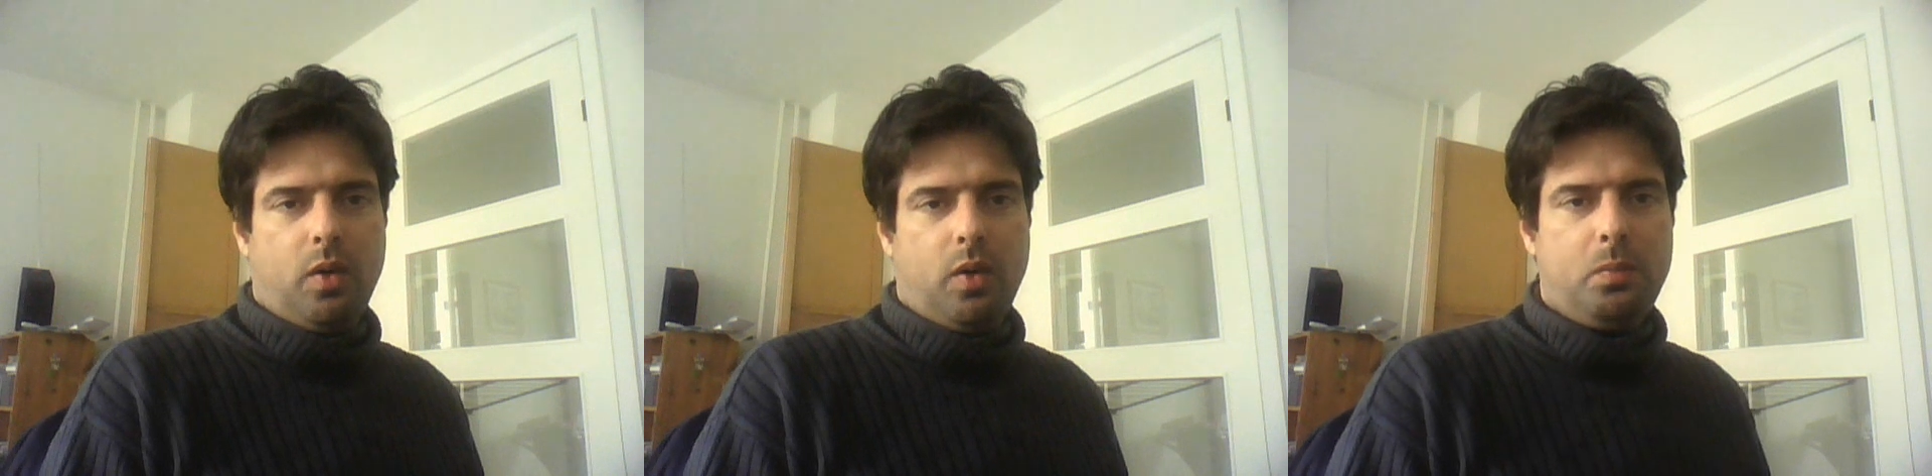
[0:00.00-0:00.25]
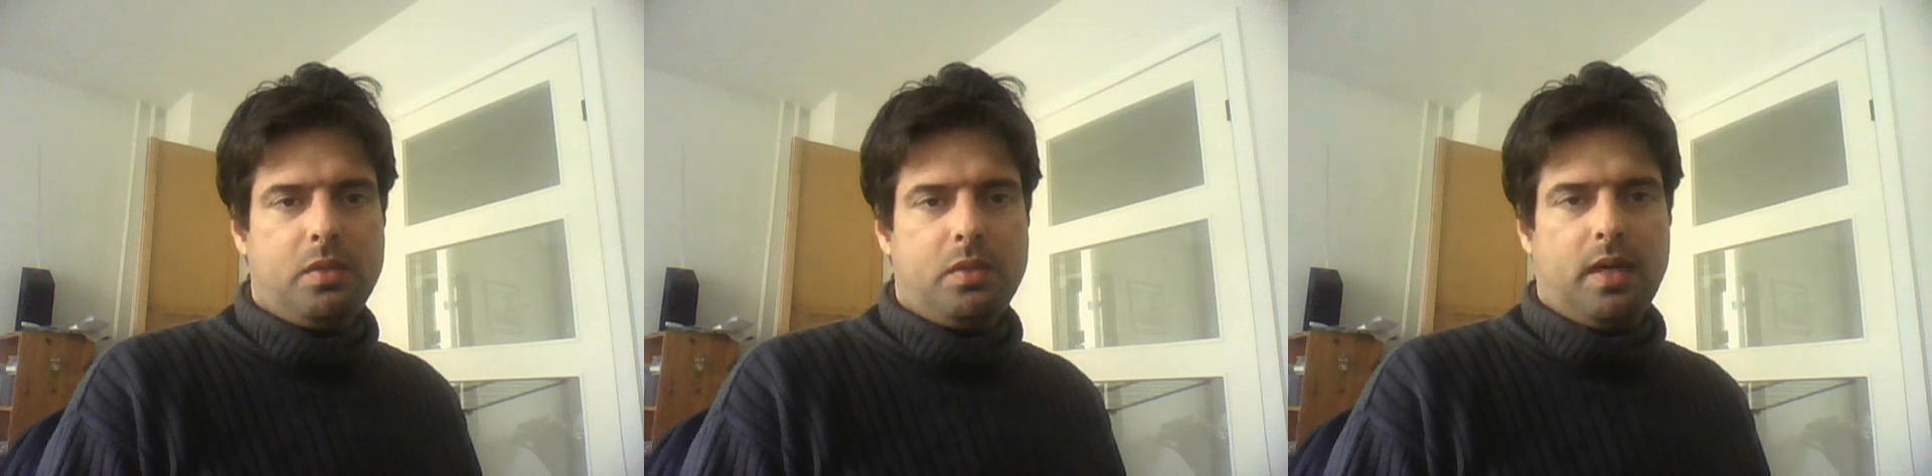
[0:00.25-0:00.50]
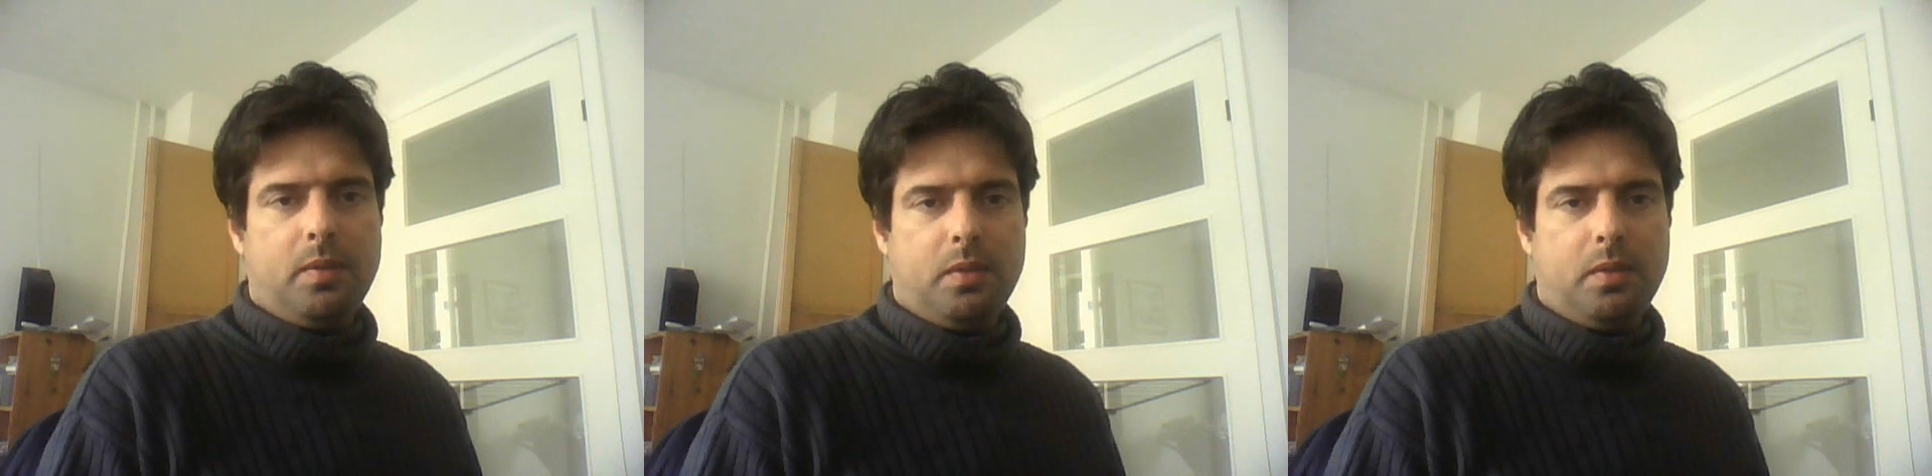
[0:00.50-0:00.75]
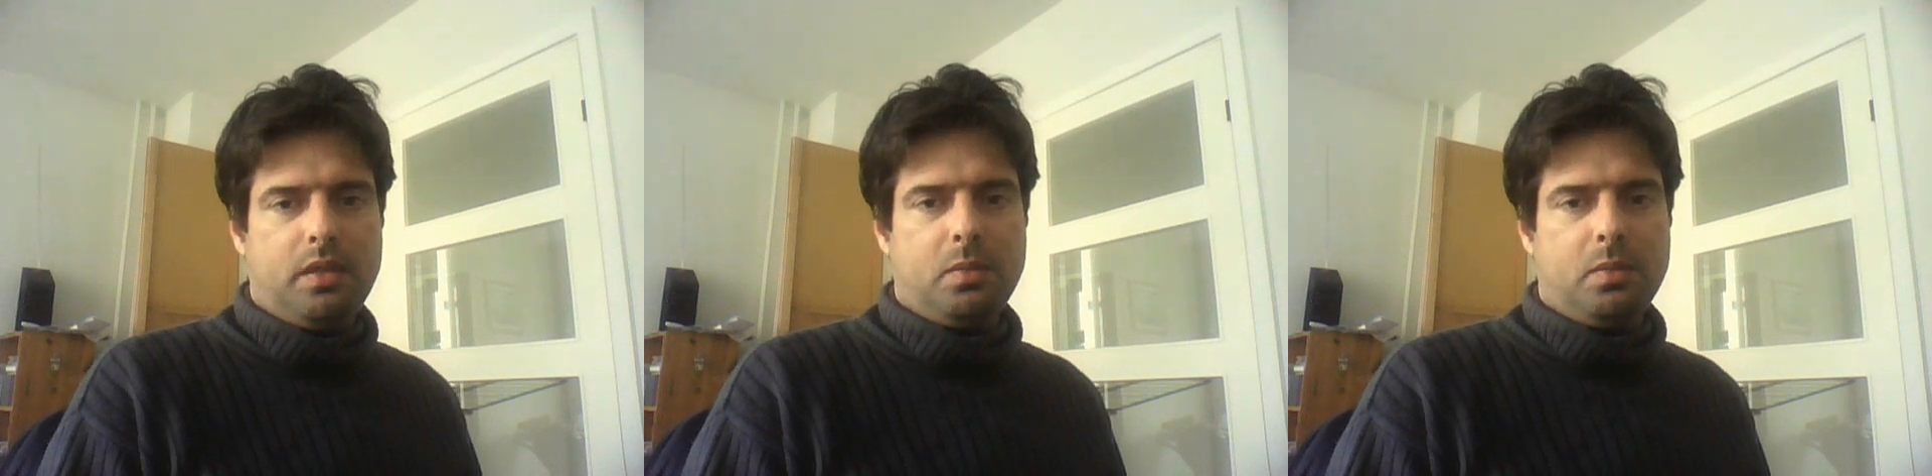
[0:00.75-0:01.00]

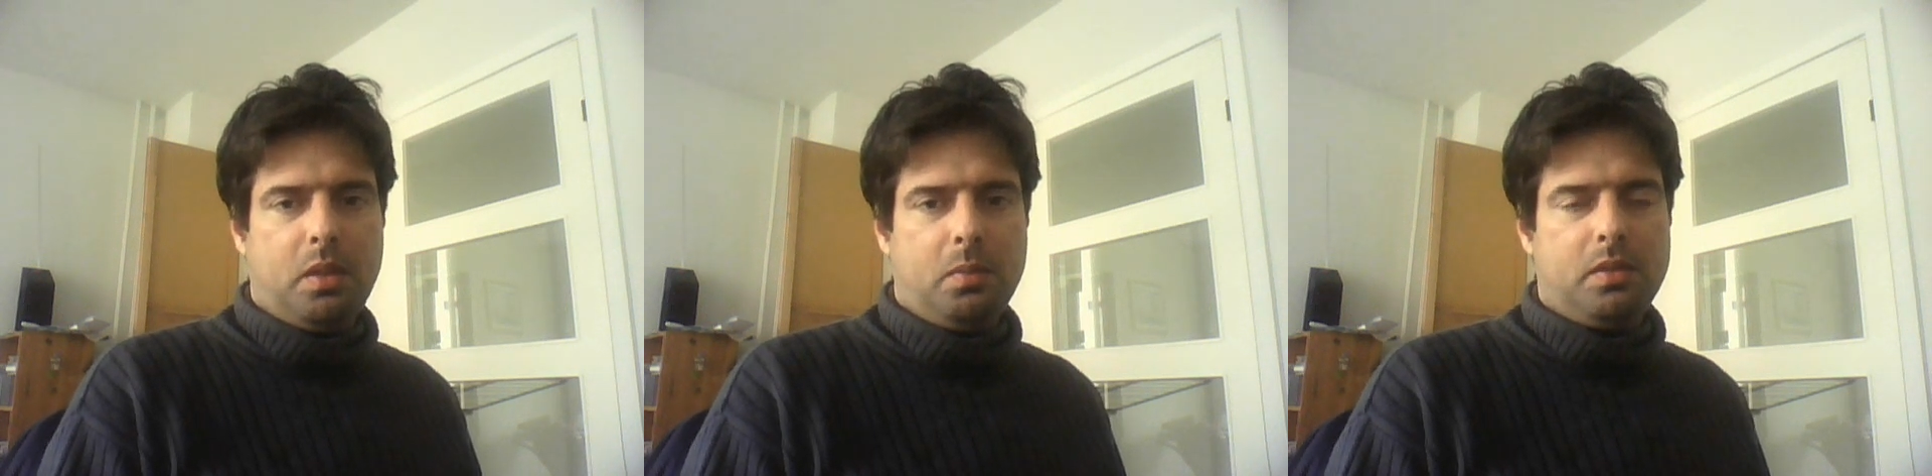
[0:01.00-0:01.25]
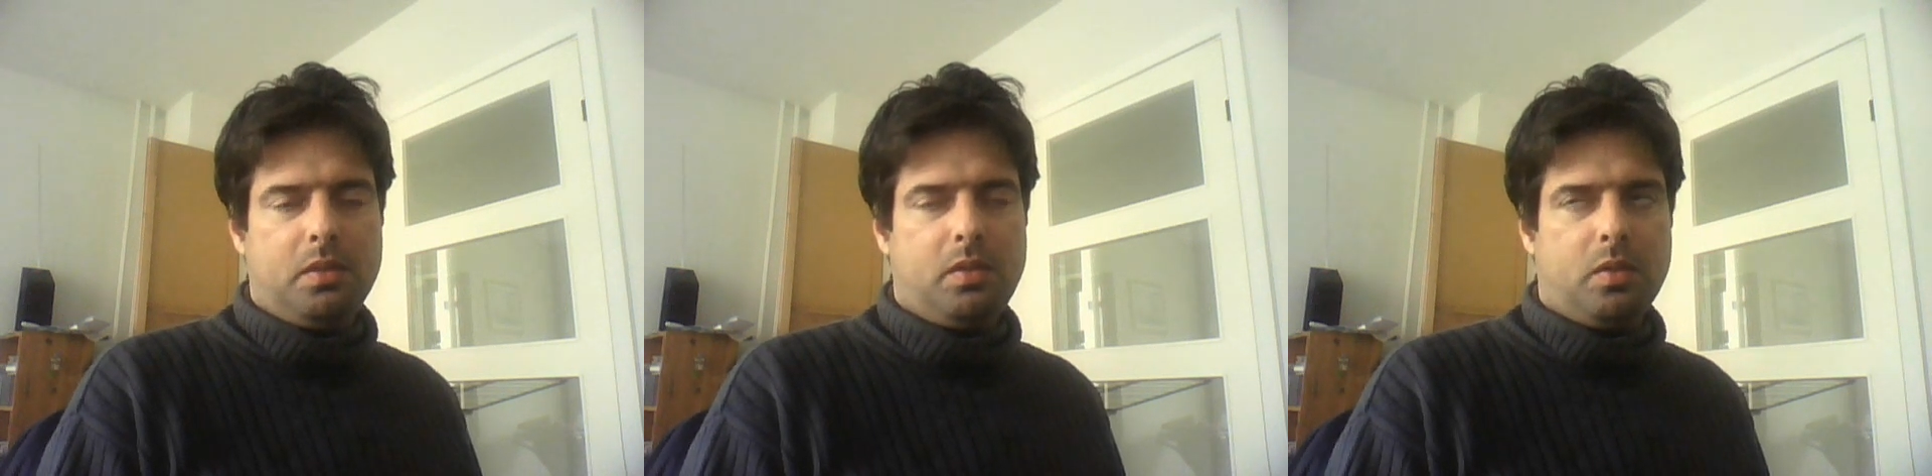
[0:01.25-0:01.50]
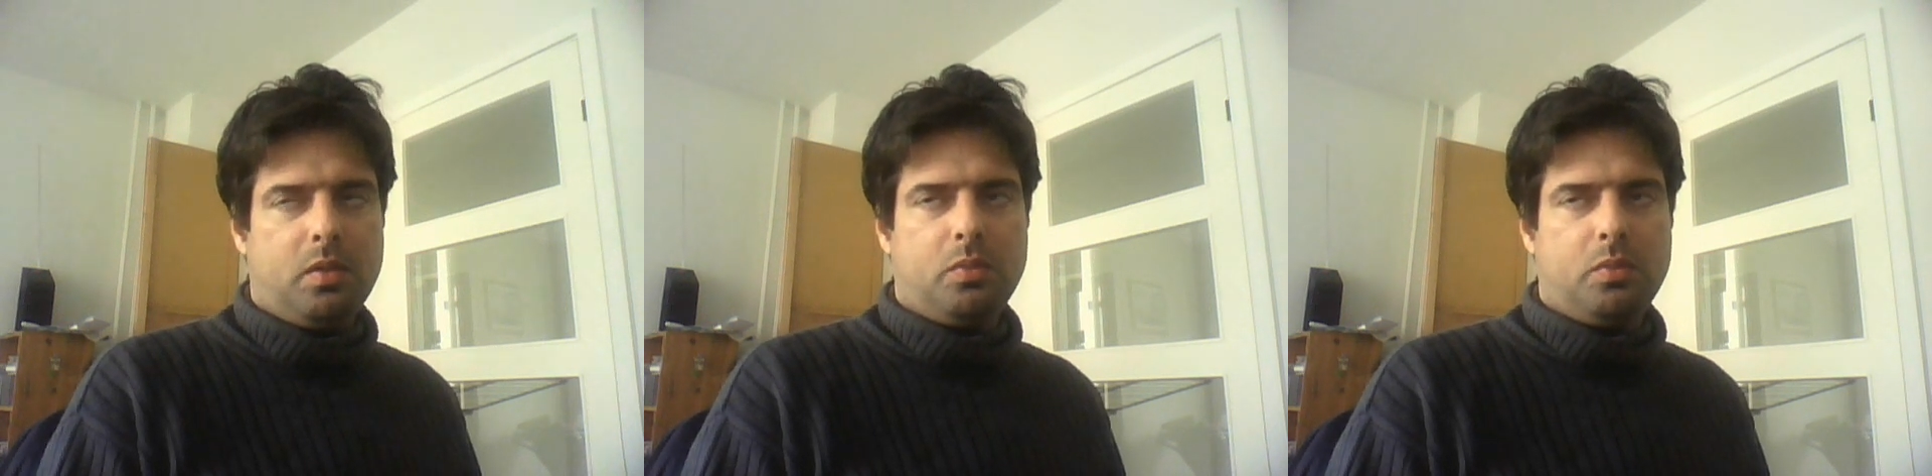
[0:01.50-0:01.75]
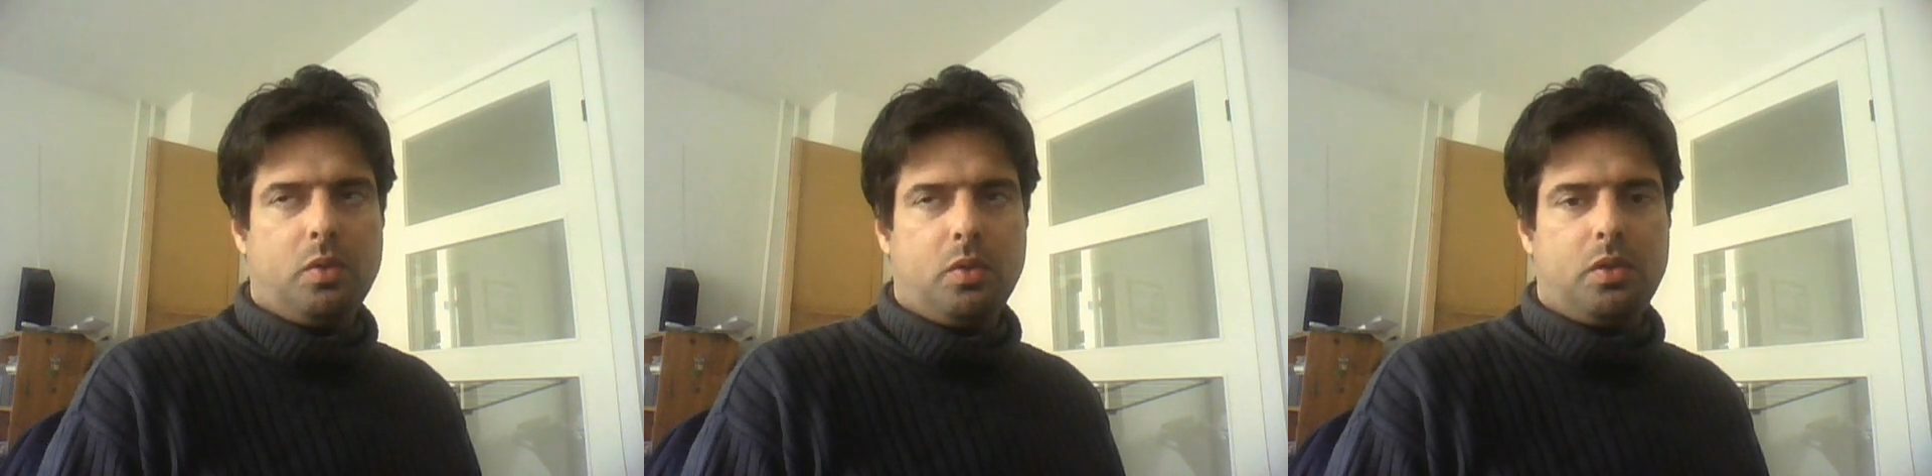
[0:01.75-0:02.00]
hometown at the moment, of
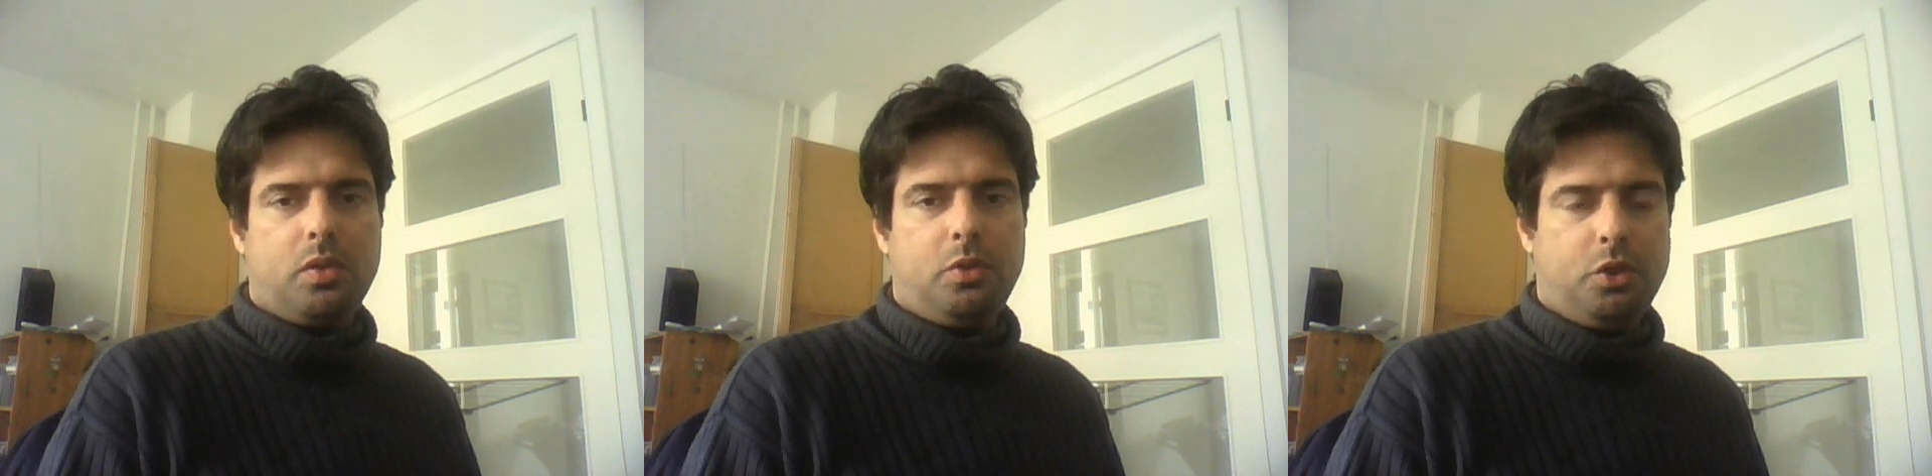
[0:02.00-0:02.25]
course,